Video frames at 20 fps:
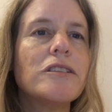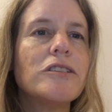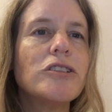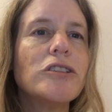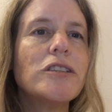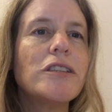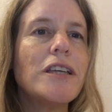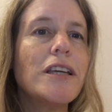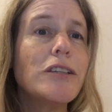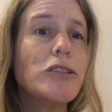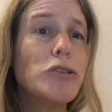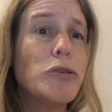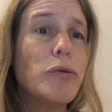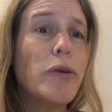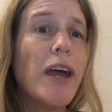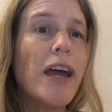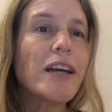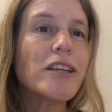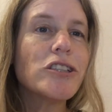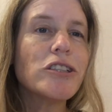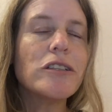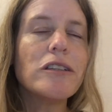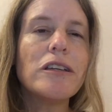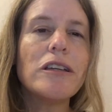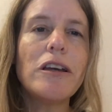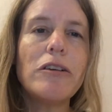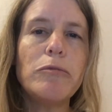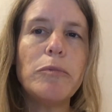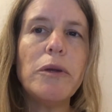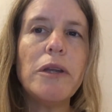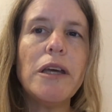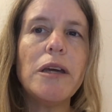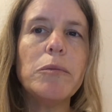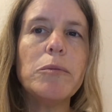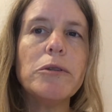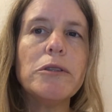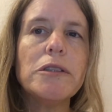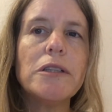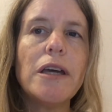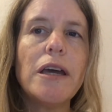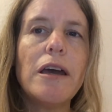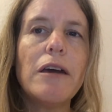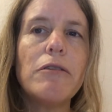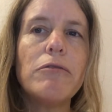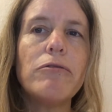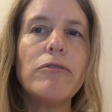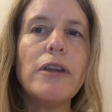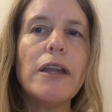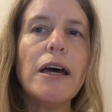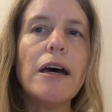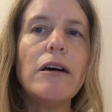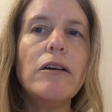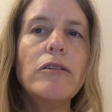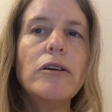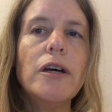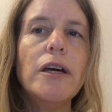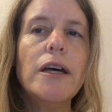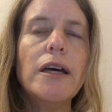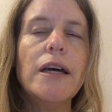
just the interaction that I've been able to have now.